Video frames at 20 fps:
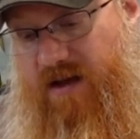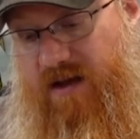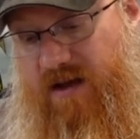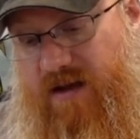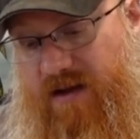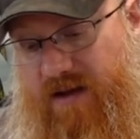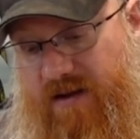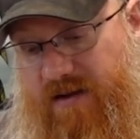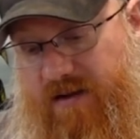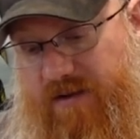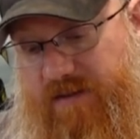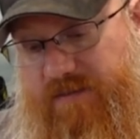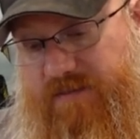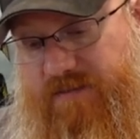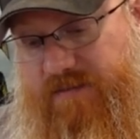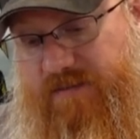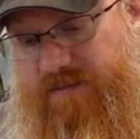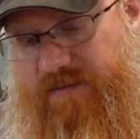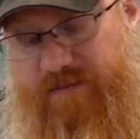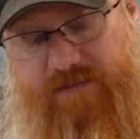
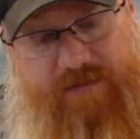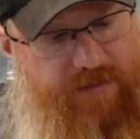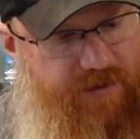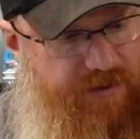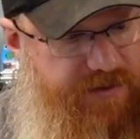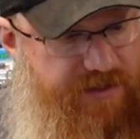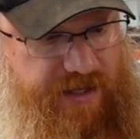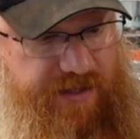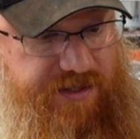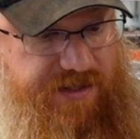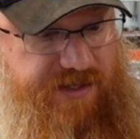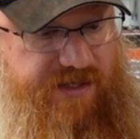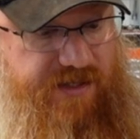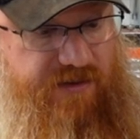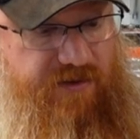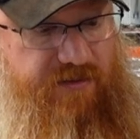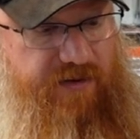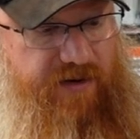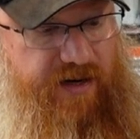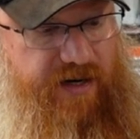a touch of
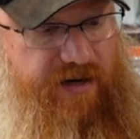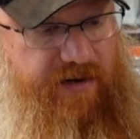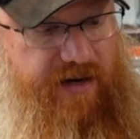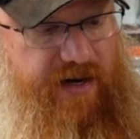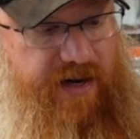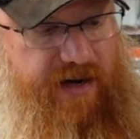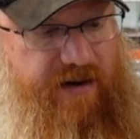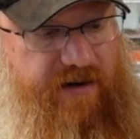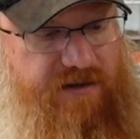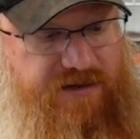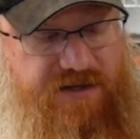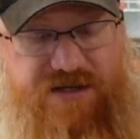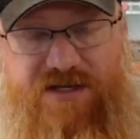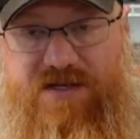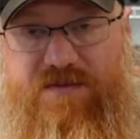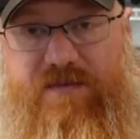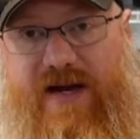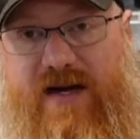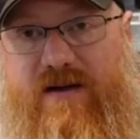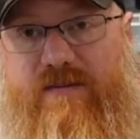silver here and there to
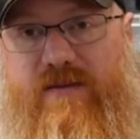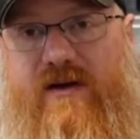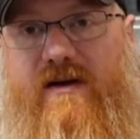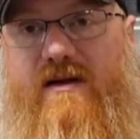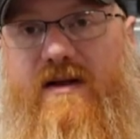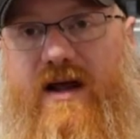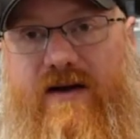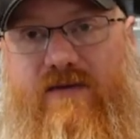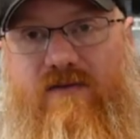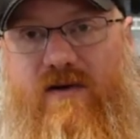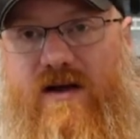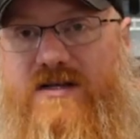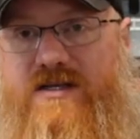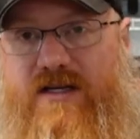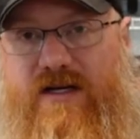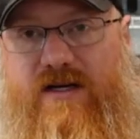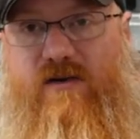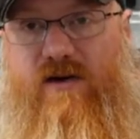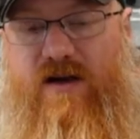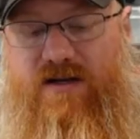just make them look like
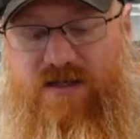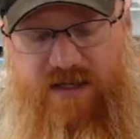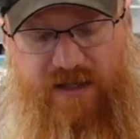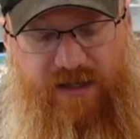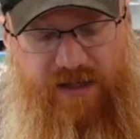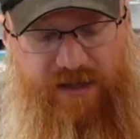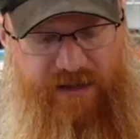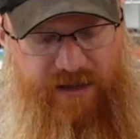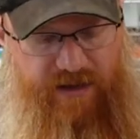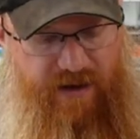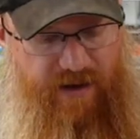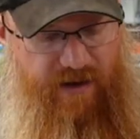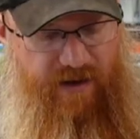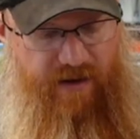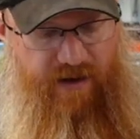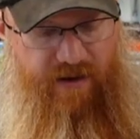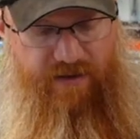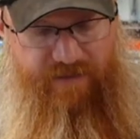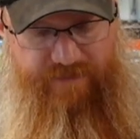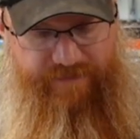rusty, crusty,
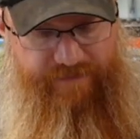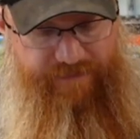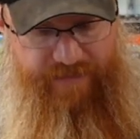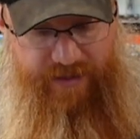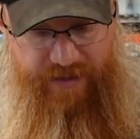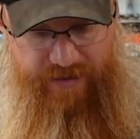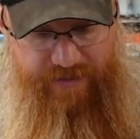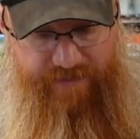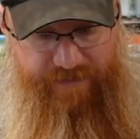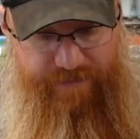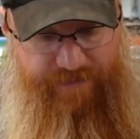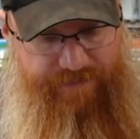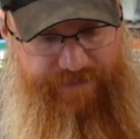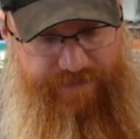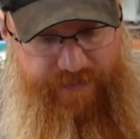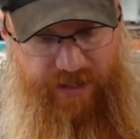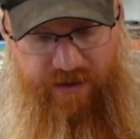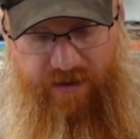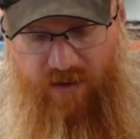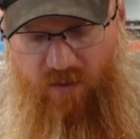
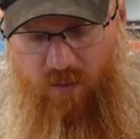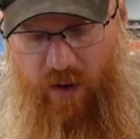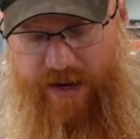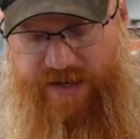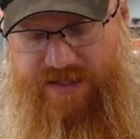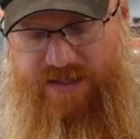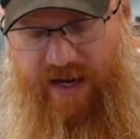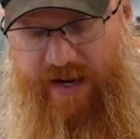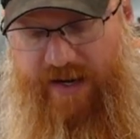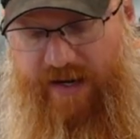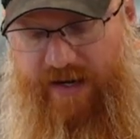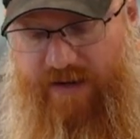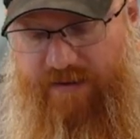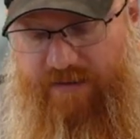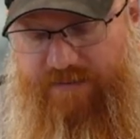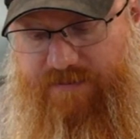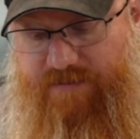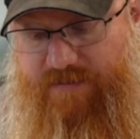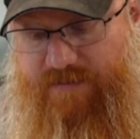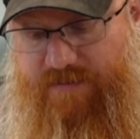you know,
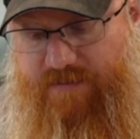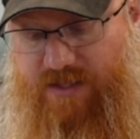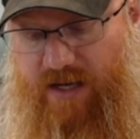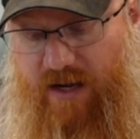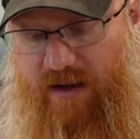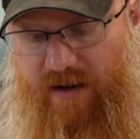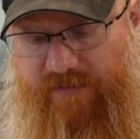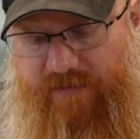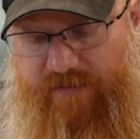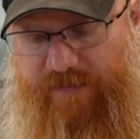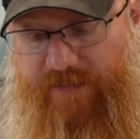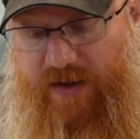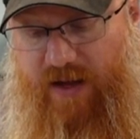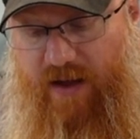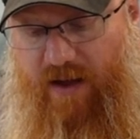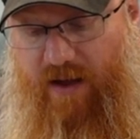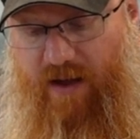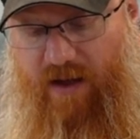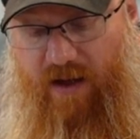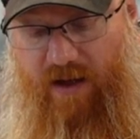wasteland stuff.
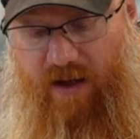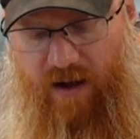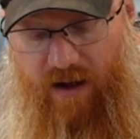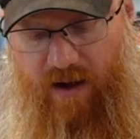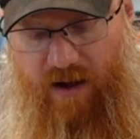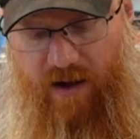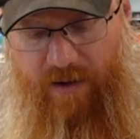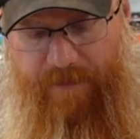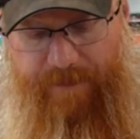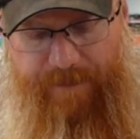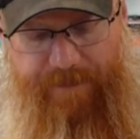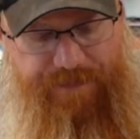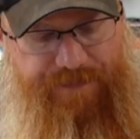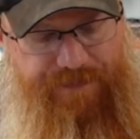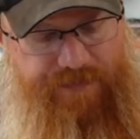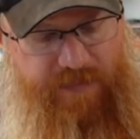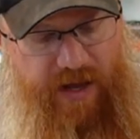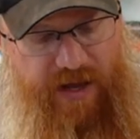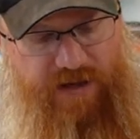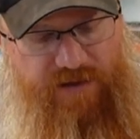
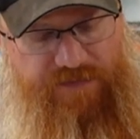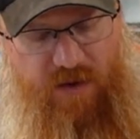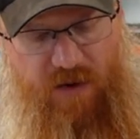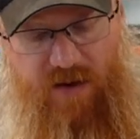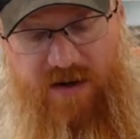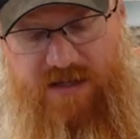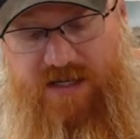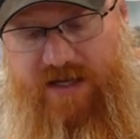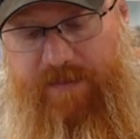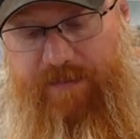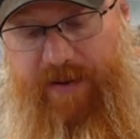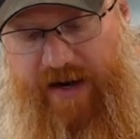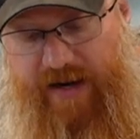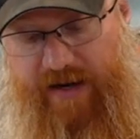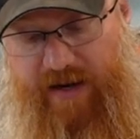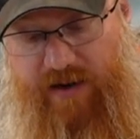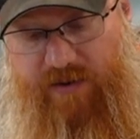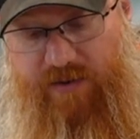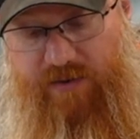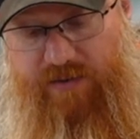As far as the paint
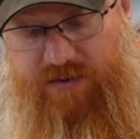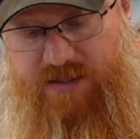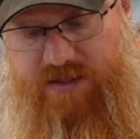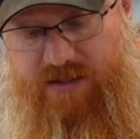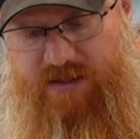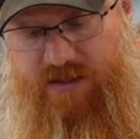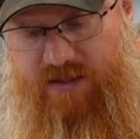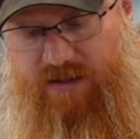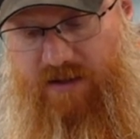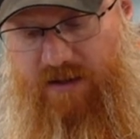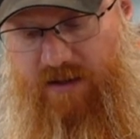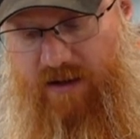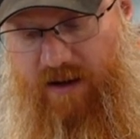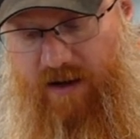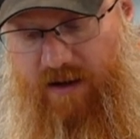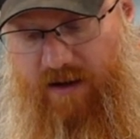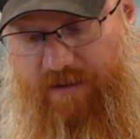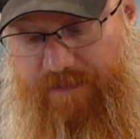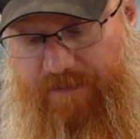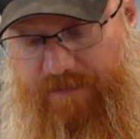goes,
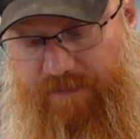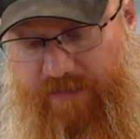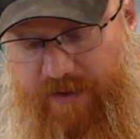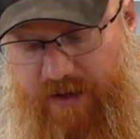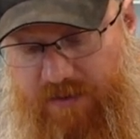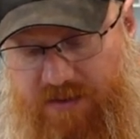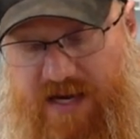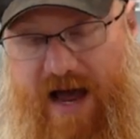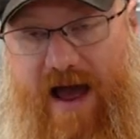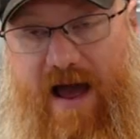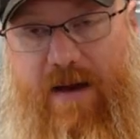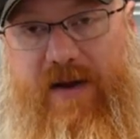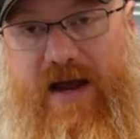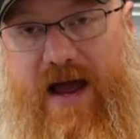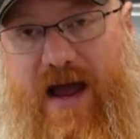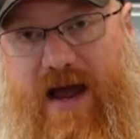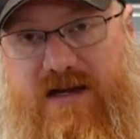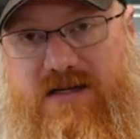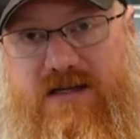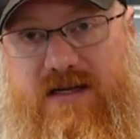there was a happy
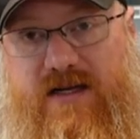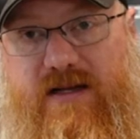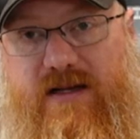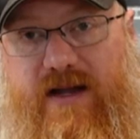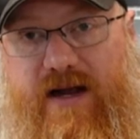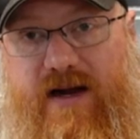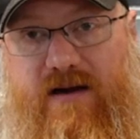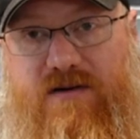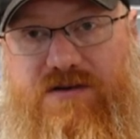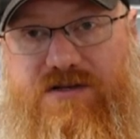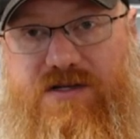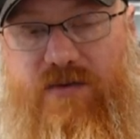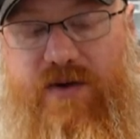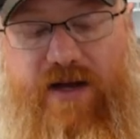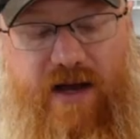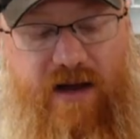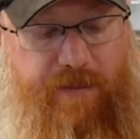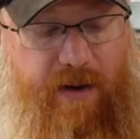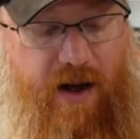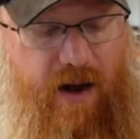accident there, so we
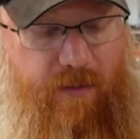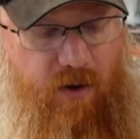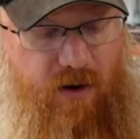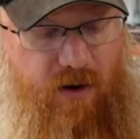had a Bob